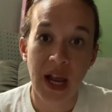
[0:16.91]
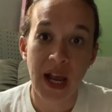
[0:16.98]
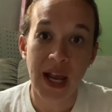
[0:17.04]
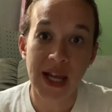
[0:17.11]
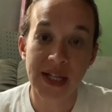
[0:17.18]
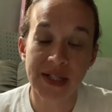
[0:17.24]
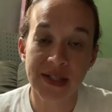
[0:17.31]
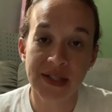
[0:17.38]

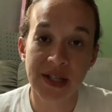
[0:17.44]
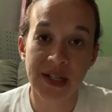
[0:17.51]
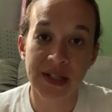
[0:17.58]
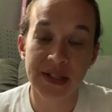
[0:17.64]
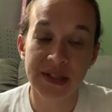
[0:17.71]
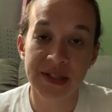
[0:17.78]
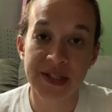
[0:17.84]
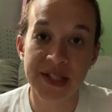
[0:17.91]
and
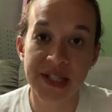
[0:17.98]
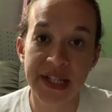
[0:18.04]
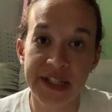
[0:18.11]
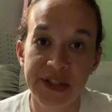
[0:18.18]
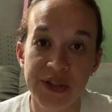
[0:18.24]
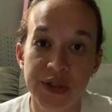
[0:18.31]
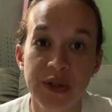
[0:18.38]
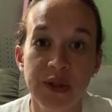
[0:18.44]
stay
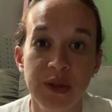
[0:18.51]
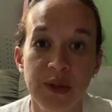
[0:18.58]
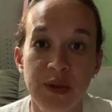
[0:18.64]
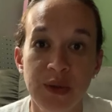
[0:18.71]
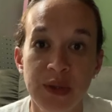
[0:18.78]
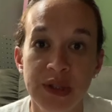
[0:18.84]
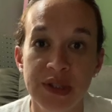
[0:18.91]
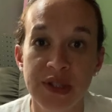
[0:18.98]

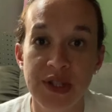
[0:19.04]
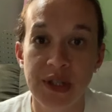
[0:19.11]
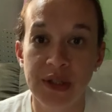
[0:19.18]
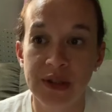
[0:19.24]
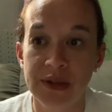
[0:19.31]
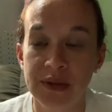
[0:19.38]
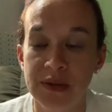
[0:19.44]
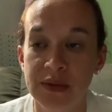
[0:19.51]
true
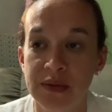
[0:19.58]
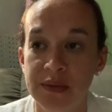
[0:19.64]
to,